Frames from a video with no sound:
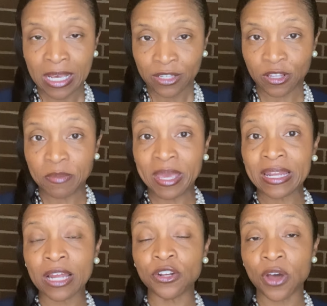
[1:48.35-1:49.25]
So they may
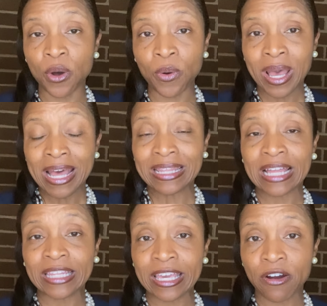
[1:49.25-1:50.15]
not know
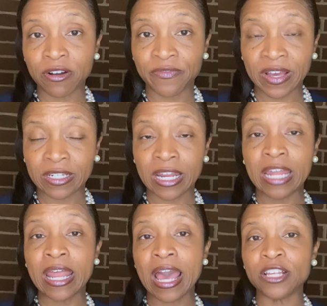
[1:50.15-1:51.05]
that they are infected.
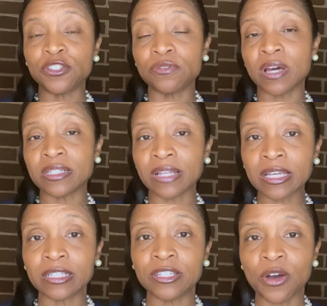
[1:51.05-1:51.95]
And as you guys
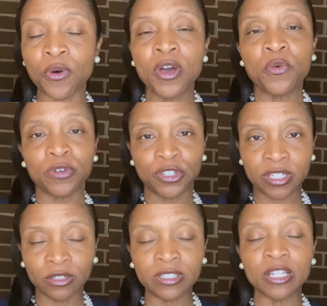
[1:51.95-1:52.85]
likely know, we're
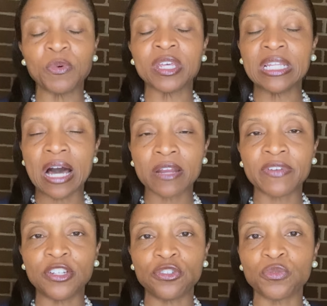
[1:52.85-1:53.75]
still dealing with a lot of
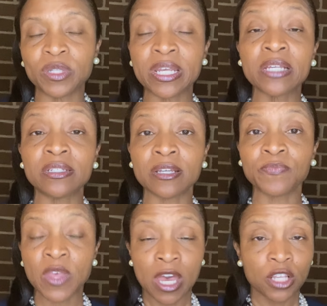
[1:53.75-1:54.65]
issues with testing.
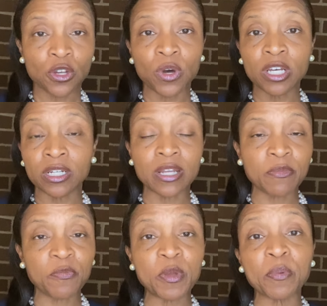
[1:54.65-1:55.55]
So a good
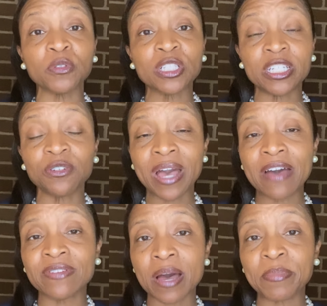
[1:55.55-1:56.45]
number of people still
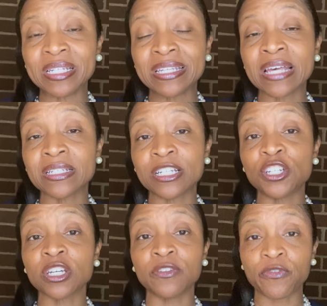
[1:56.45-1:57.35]
have not been tested
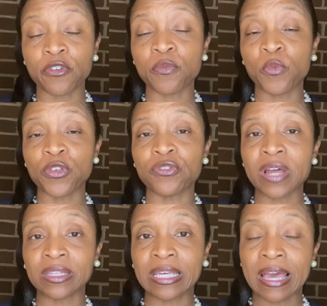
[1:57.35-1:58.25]
to confirm whether or
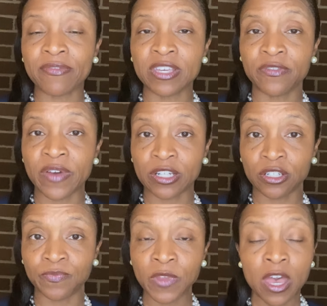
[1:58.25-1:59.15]
not they have the infection.